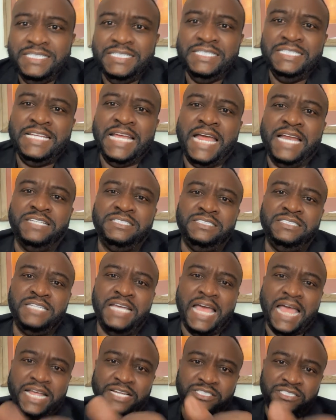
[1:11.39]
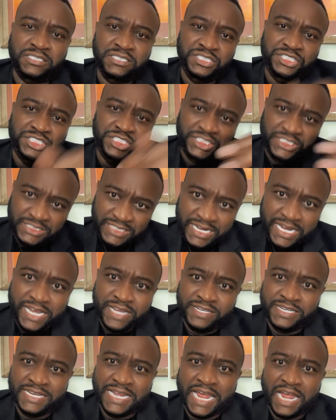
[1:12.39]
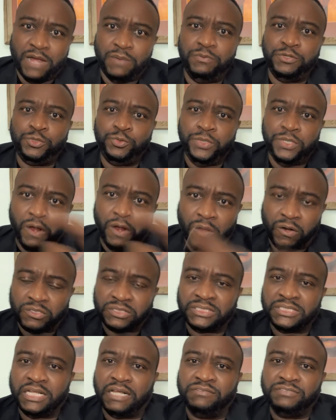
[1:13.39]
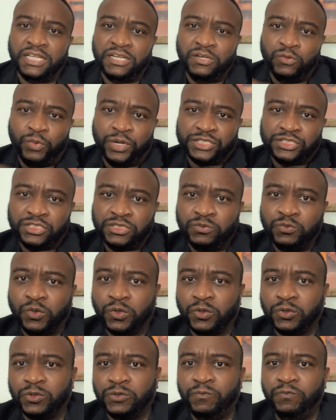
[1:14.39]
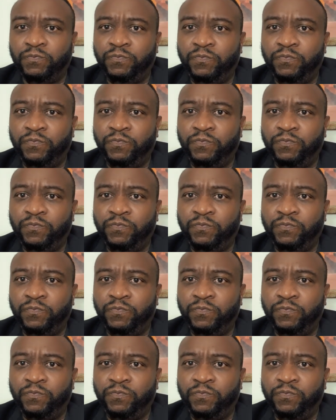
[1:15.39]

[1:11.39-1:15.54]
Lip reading: that's actually shared now between ourselves and the Western world.